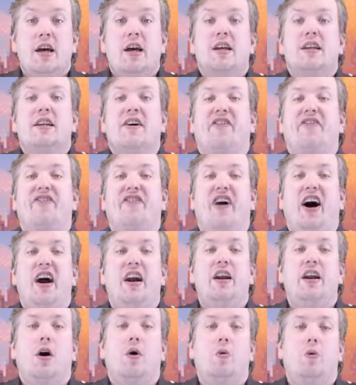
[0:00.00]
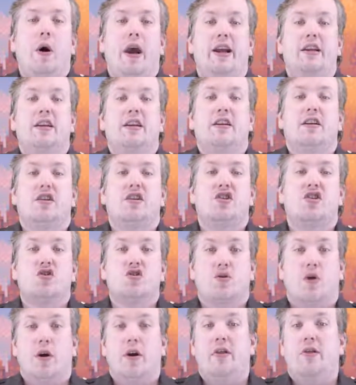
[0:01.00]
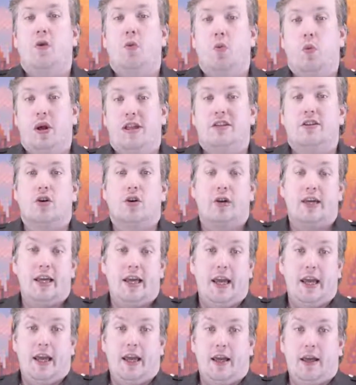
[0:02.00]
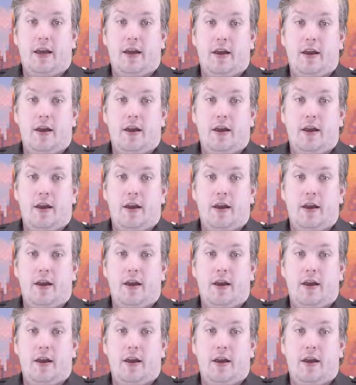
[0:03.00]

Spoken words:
to find a way to destroy the Wizard King.